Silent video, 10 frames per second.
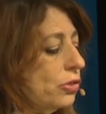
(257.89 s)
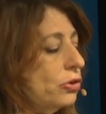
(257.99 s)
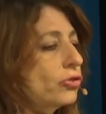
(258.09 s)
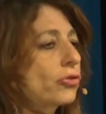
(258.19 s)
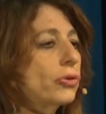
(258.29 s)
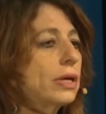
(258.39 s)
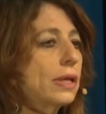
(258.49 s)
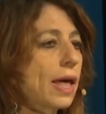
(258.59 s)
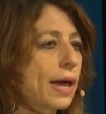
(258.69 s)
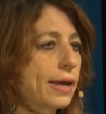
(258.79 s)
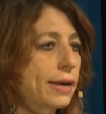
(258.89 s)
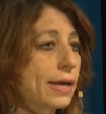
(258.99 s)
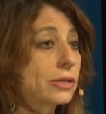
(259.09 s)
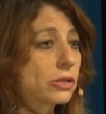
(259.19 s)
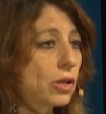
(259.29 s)
The tree line
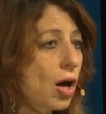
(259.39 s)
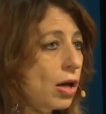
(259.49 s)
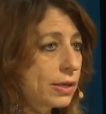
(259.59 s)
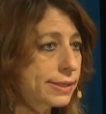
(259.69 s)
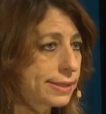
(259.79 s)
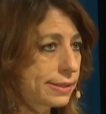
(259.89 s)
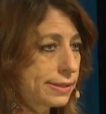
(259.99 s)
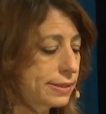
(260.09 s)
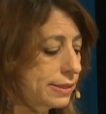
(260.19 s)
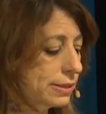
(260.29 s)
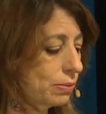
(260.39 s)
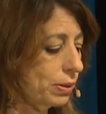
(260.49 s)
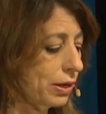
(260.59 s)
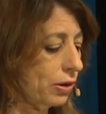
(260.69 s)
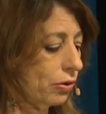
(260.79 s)
has long since
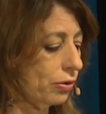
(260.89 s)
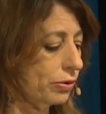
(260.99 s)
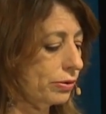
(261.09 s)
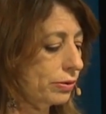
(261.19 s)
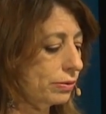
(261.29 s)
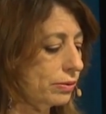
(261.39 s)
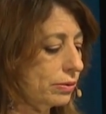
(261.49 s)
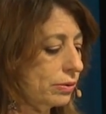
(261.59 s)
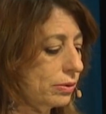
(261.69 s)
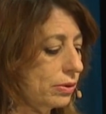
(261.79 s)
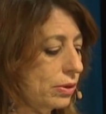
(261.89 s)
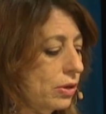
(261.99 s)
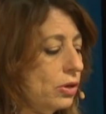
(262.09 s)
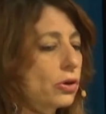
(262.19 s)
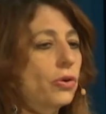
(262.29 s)
disappeared.
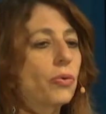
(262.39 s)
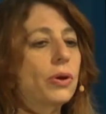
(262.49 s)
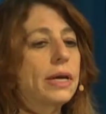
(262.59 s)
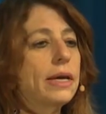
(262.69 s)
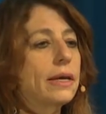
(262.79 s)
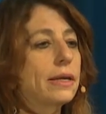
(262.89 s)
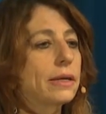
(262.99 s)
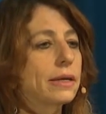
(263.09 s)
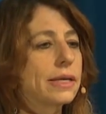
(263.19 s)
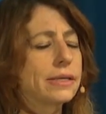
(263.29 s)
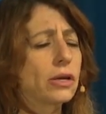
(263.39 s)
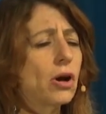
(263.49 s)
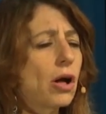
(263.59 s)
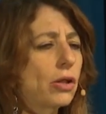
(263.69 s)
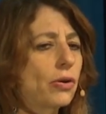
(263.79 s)
Green is a
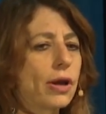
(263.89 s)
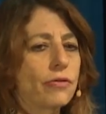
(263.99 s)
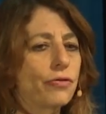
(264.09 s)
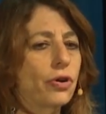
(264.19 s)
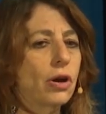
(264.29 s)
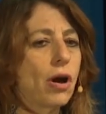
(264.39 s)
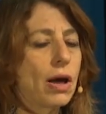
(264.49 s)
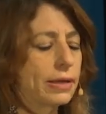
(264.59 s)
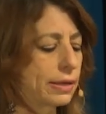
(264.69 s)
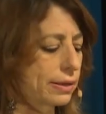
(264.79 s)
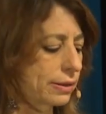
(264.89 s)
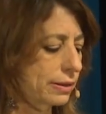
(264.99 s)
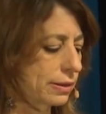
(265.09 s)
color I have forgotten.